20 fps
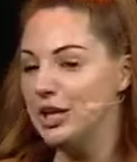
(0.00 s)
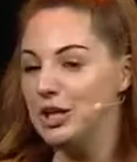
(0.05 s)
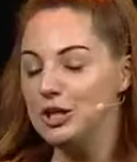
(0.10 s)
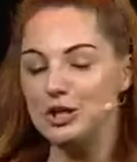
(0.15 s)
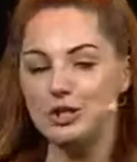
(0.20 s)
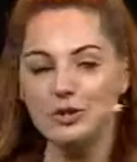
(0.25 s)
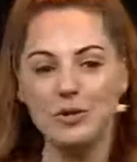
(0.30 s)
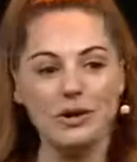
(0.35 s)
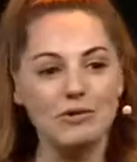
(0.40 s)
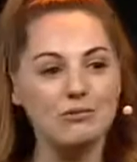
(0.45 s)

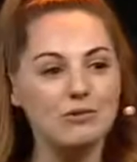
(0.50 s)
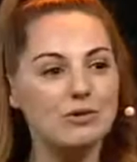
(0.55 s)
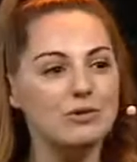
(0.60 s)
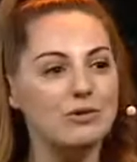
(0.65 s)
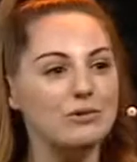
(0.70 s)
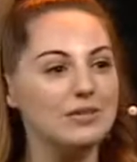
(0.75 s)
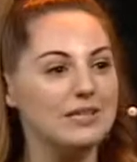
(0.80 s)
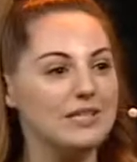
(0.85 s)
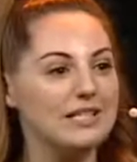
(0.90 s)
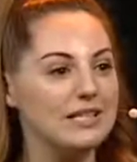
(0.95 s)
Do you know I
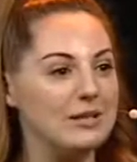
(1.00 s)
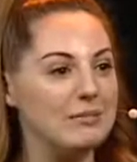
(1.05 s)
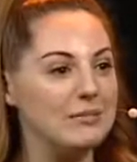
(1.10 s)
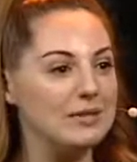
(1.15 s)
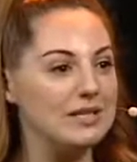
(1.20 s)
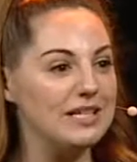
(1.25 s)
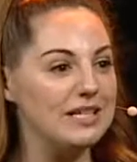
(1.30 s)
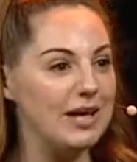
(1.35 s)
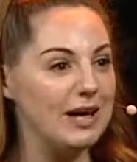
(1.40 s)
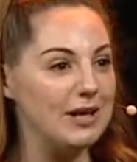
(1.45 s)
recruited
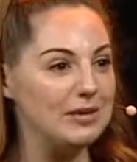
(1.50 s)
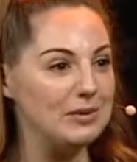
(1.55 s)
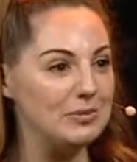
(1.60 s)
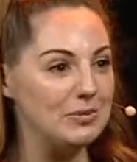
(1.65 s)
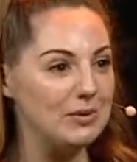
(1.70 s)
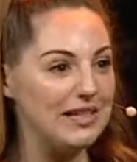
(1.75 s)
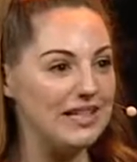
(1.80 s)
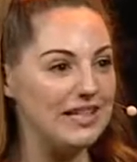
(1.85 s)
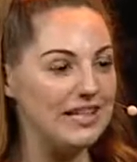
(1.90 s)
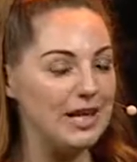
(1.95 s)
somebody last
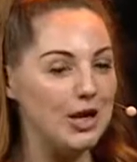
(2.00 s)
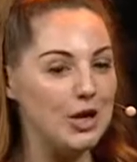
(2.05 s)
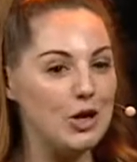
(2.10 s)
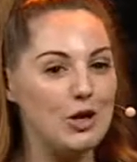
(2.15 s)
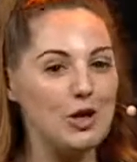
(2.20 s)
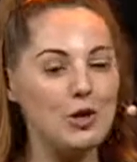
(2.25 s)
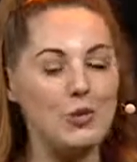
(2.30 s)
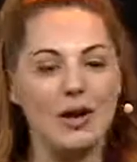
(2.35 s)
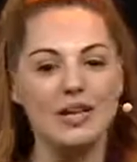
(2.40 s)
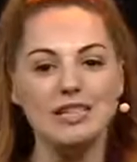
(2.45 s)
week
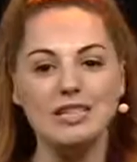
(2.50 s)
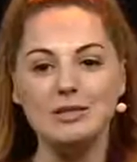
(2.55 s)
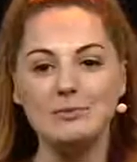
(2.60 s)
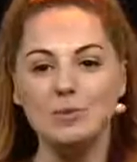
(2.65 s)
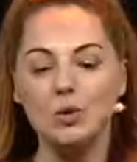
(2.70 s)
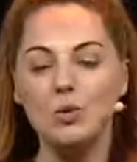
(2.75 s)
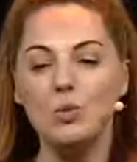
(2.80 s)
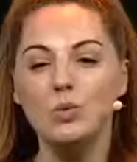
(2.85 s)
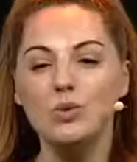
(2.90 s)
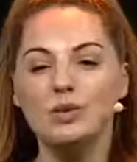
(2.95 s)
who
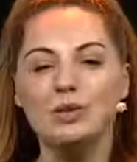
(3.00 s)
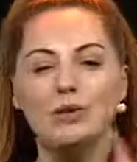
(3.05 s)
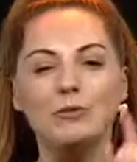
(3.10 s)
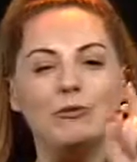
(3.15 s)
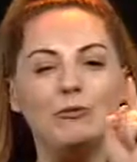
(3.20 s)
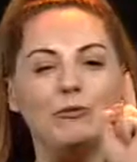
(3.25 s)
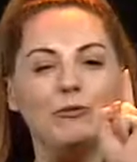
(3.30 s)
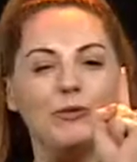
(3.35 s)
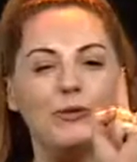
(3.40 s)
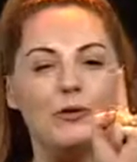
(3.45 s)
was the
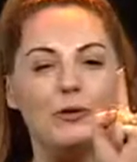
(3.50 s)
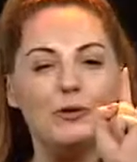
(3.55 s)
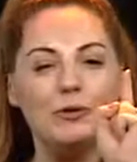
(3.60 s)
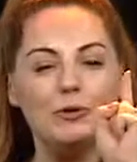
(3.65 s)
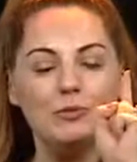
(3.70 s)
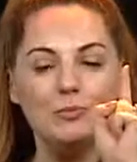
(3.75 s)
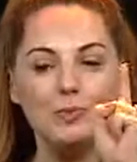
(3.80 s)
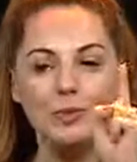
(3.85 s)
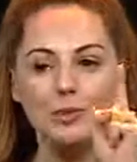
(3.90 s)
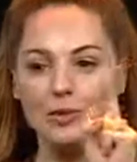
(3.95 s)

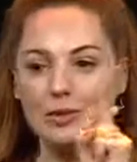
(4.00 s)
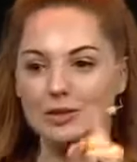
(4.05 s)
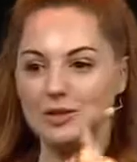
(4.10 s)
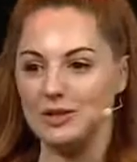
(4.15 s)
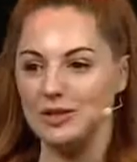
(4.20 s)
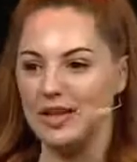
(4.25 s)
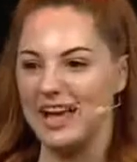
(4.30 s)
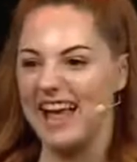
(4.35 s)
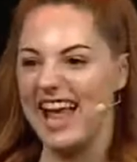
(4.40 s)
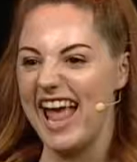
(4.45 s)
first
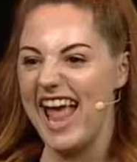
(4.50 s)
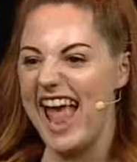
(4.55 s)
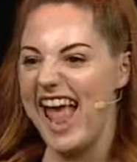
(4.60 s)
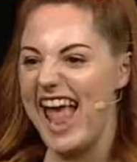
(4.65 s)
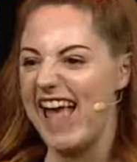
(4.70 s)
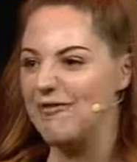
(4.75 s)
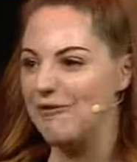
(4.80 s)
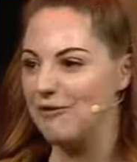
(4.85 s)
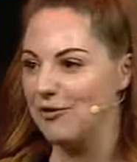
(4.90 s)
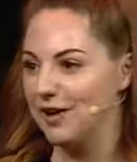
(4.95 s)
person I
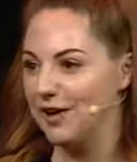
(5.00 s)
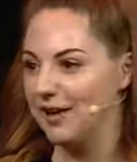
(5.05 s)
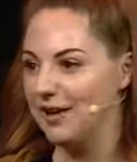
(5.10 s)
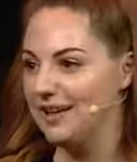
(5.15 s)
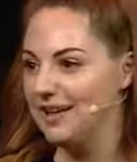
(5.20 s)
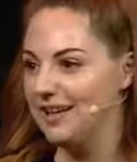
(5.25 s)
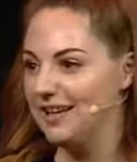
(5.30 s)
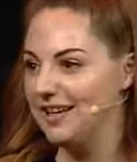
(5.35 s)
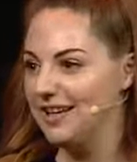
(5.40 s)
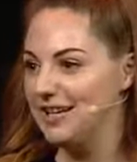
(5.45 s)
ever
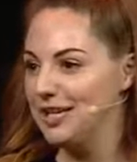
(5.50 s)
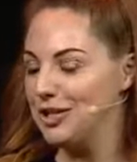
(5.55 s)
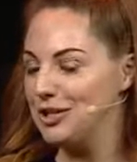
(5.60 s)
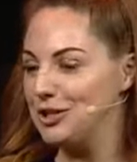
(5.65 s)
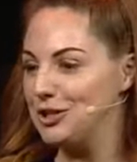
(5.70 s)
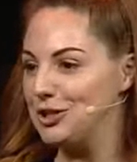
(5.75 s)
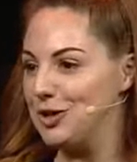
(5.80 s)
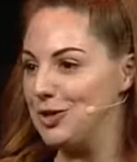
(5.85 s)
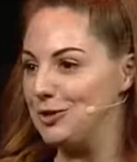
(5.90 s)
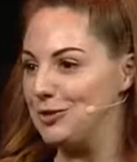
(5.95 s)

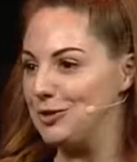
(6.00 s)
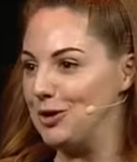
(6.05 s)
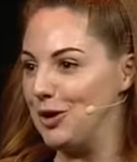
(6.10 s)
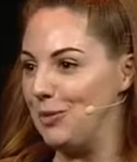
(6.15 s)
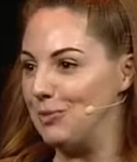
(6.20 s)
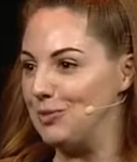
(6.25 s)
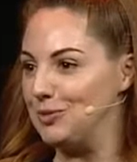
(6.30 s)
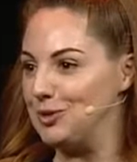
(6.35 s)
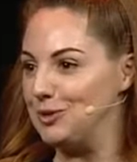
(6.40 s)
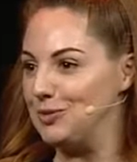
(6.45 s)
showed the
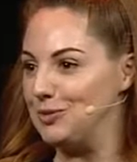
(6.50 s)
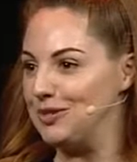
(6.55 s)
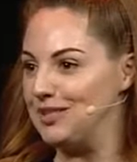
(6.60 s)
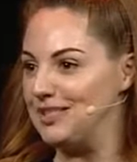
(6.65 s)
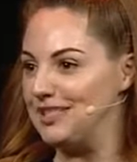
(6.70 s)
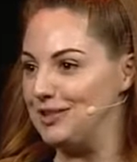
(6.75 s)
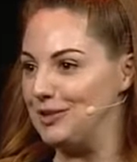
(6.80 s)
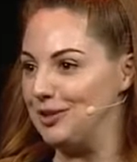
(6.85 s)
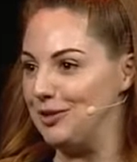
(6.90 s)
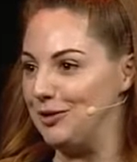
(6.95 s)

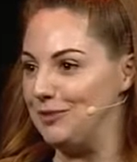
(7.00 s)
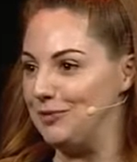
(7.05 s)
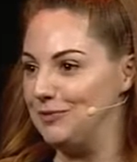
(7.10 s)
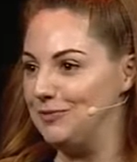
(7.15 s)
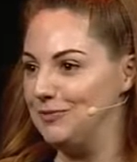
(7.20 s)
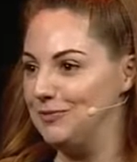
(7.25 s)
opportunity to?